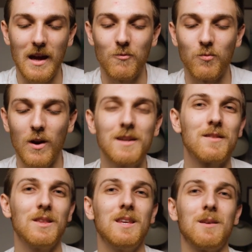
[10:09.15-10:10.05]
a running
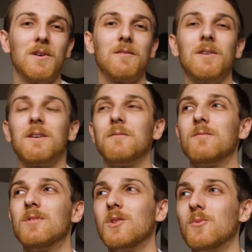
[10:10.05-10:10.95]
theme of
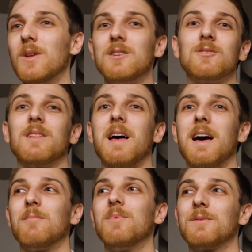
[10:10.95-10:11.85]
Lunation
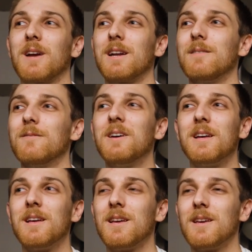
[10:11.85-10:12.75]
Lab, kind of
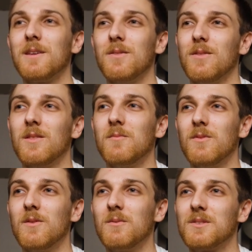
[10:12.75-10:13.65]

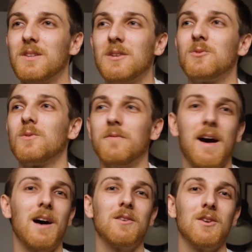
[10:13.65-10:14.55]
the central
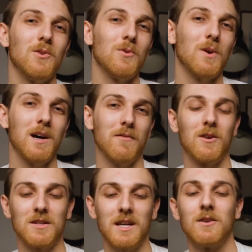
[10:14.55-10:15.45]
value of our
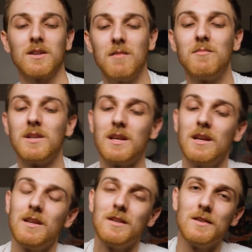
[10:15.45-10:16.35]
entire company
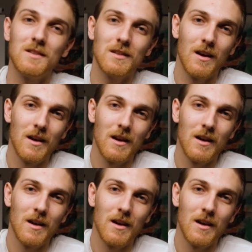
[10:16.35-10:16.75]
is